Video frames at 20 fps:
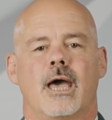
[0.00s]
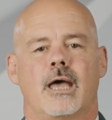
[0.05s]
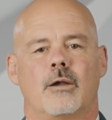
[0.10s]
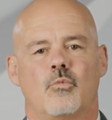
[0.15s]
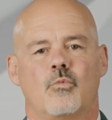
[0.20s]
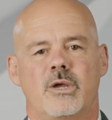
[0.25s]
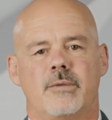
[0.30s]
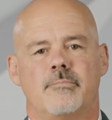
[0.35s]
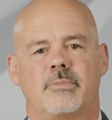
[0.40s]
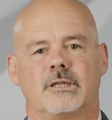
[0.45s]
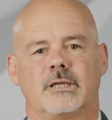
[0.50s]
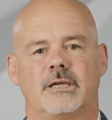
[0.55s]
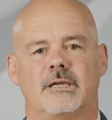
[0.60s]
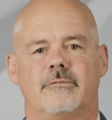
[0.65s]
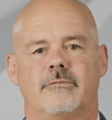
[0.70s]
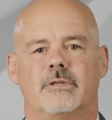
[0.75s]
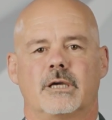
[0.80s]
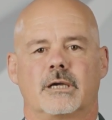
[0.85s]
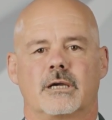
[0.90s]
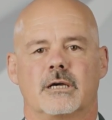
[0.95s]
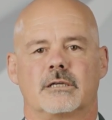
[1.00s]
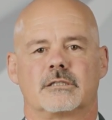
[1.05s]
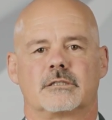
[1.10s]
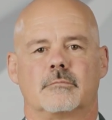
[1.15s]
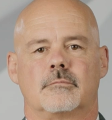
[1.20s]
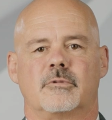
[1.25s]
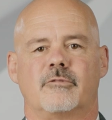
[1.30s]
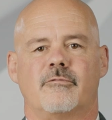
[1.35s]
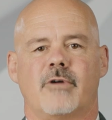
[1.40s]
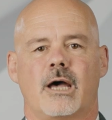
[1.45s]
And we believe that
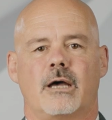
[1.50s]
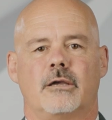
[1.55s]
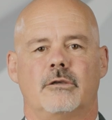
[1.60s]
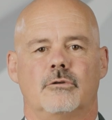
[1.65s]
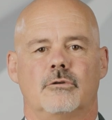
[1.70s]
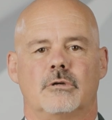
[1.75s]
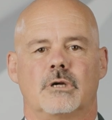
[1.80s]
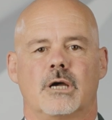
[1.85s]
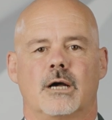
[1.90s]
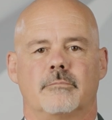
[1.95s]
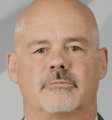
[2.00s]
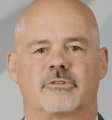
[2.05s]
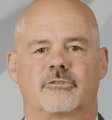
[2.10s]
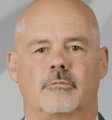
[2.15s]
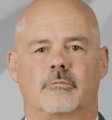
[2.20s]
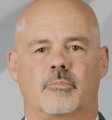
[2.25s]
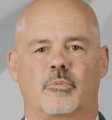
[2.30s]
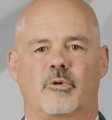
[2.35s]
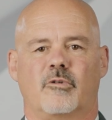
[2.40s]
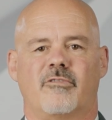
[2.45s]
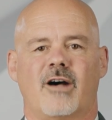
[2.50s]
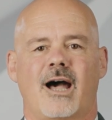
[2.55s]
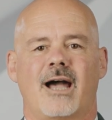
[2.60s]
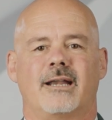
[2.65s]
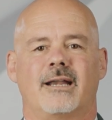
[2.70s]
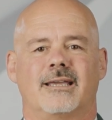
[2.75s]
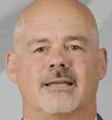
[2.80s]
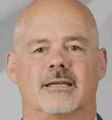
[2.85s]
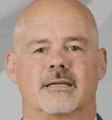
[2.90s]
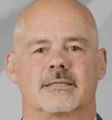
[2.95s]
customer value comes from
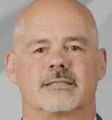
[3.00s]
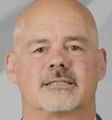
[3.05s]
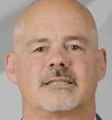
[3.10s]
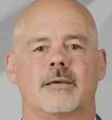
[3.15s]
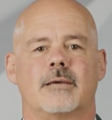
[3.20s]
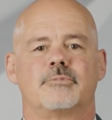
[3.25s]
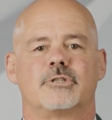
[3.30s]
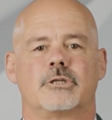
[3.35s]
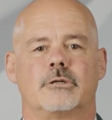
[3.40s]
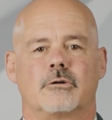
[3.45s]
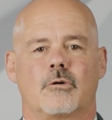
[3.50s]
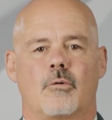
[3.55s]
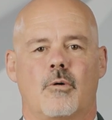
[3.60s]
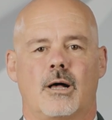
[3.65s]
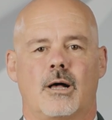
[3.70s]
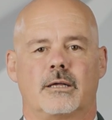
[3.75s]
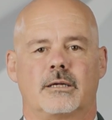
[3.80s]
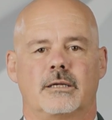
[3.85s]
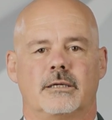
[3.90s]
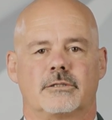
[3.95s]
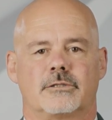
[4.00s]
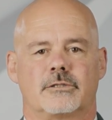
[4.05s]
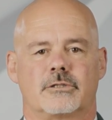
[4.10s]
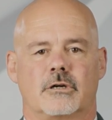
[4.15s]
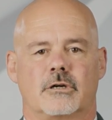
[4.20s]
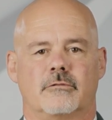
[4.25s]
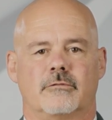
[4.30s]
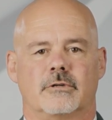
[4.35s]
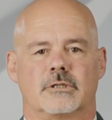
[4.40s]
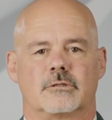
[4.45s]
providing exceptional quality and
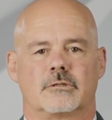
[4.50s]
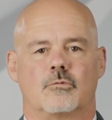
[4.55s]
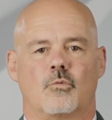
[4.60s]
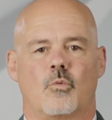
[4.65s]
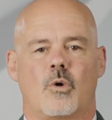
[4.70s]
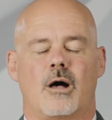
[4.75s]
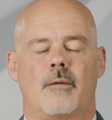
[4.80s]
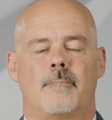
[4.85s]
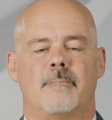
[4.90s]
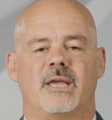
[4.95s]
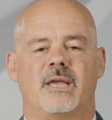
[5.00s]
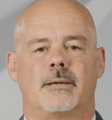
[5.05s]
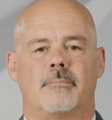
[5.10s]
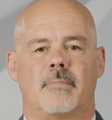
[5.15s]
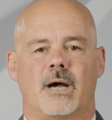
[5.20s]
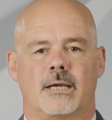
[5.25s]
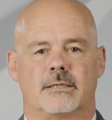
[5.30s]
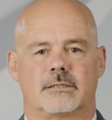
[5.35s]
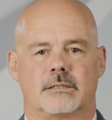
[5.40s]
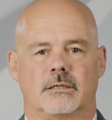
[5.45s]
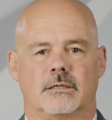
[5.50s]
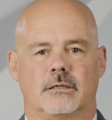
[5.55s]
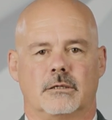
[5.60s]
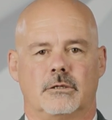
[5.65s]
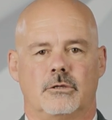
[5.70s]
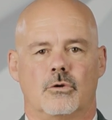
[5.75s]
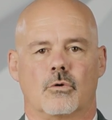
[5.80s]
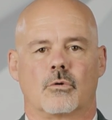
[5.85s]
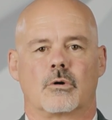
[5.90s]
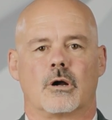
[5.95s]
service while minimizing
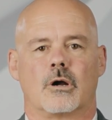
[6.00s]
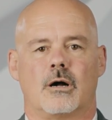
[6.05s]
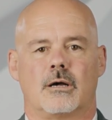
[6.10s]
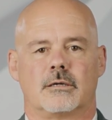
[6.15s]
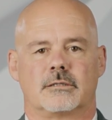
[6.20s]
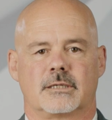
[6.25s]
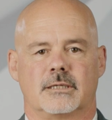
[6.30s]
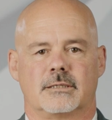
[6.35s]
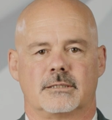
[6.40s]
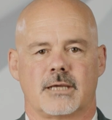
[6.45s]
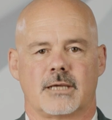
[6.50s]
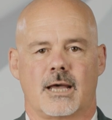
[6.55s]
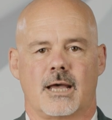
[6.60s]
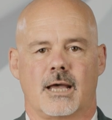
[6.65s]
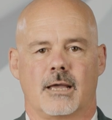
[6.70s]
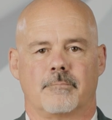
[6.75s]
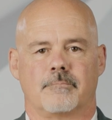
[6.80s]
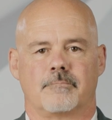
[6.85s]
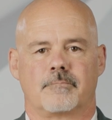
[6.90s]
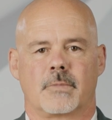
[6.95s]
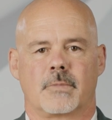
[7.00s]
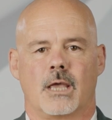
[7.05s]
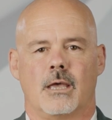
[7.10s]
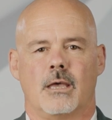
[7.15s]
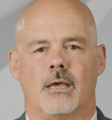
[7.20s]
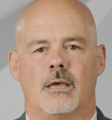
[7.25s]
your cost and time.